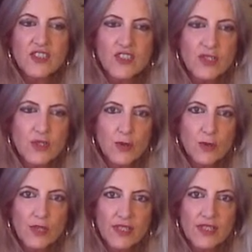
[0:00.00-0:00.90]
So
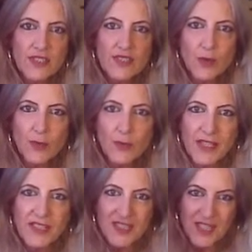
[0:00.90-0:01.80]
Taurus, all the
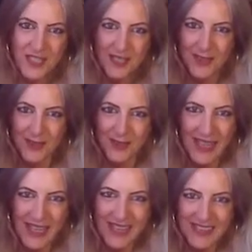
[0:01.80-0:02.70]
best to you,
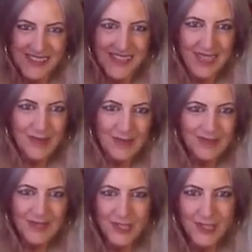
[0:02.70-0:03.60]
and
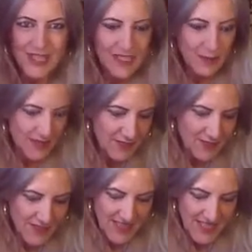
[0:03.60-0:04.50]
good luck with
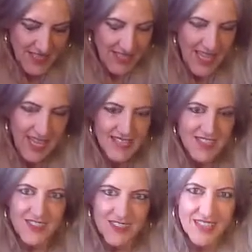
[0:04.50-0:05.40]
everything,
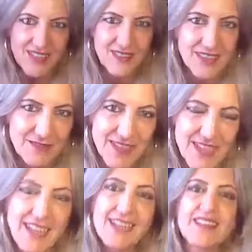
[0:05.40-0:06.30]
and I'll see you here
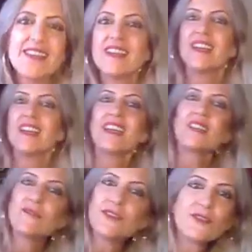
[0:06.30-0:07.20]
again in
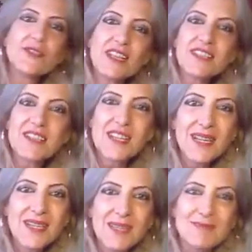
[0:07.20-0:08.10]
a few days'
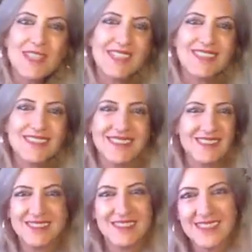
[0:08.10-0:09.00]
time.
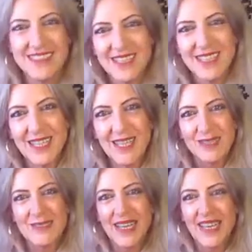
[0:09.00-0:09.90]

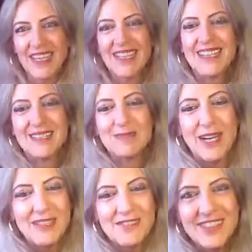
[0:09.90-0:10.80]
Okay,
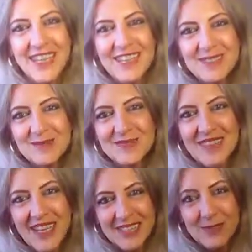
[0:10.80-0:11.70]
bye for now.
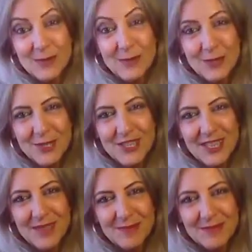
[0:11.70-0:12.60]
Thanks for
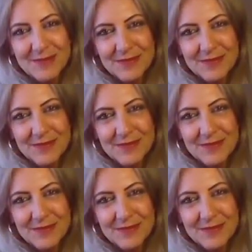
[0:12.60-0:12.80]
watching.